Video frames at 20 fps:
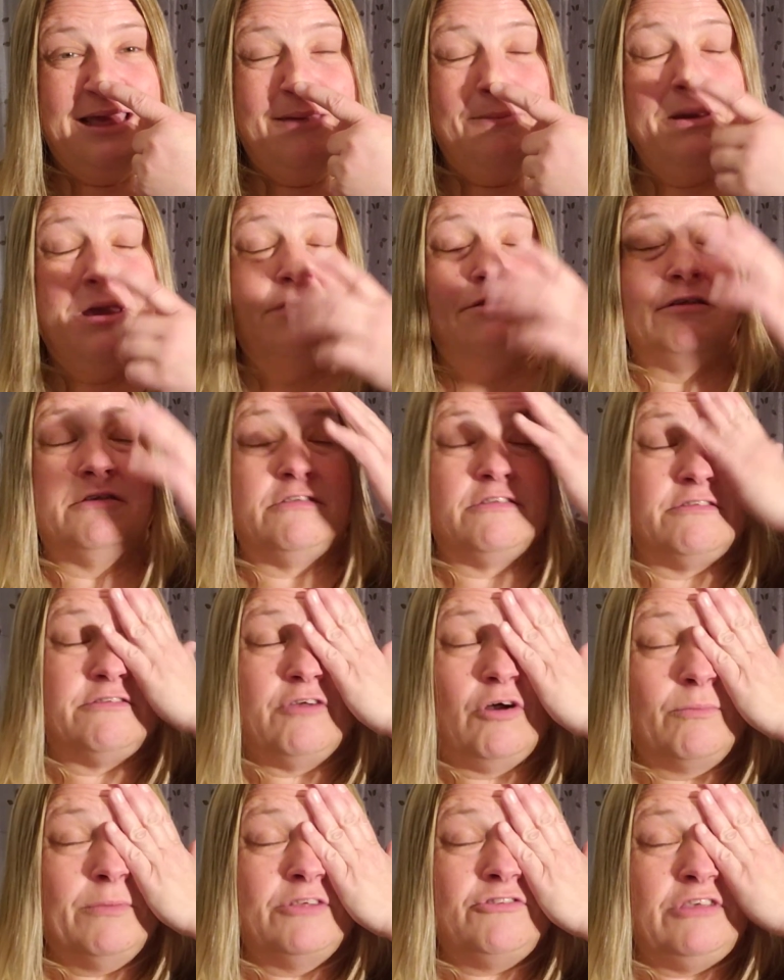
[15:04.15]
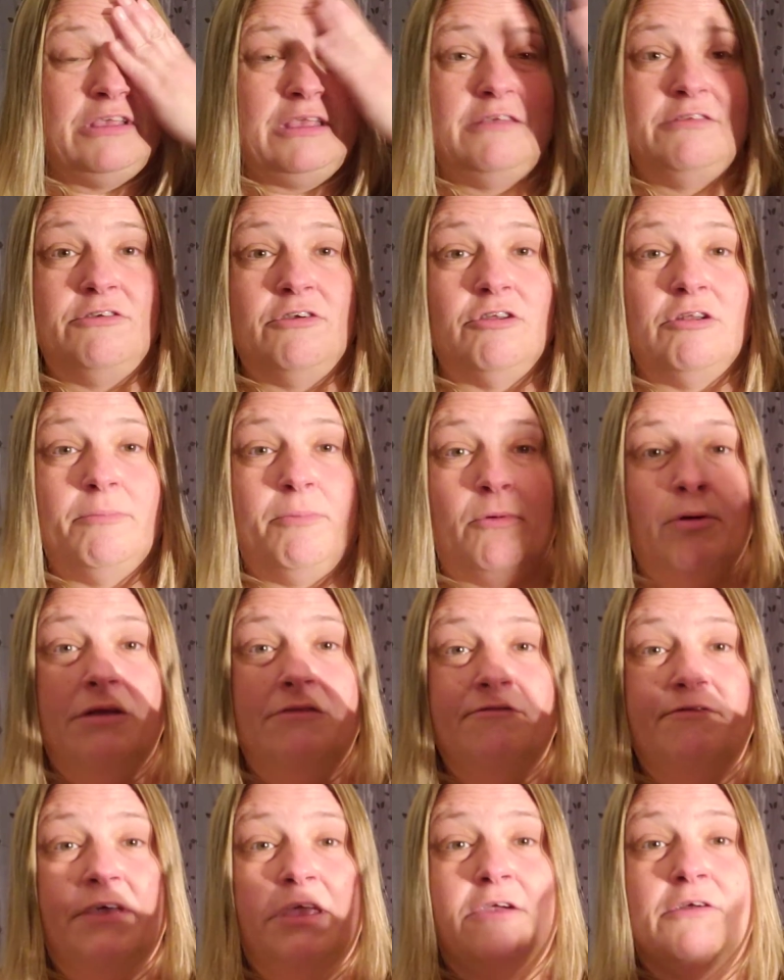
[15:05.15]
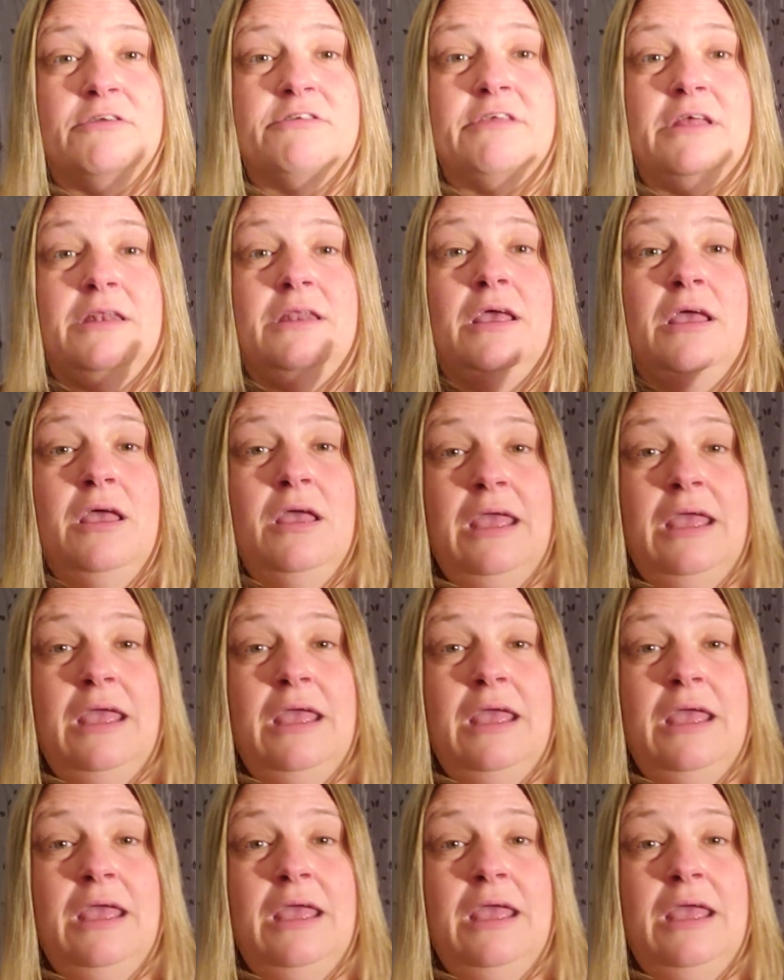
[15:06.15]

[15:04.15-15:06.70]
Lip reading: Because it's so much easier to point fingers and